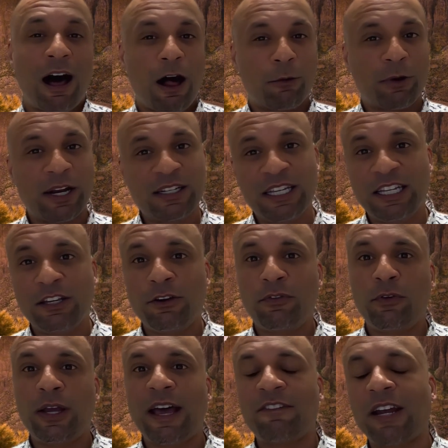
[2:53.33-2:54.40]
I'll run DU
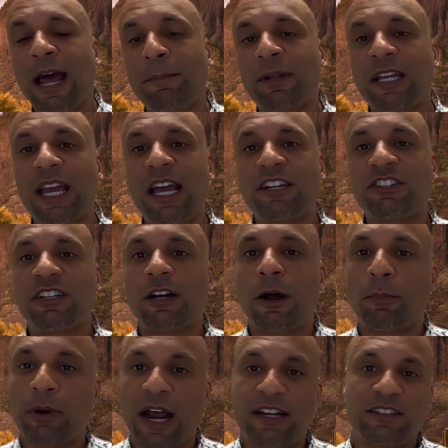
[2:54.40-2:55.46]
if we have an application.
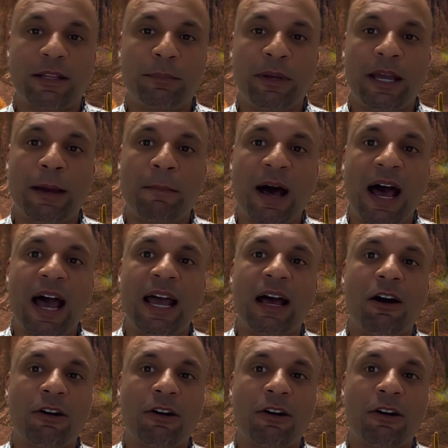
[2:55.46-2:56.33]
I'll price the PMI.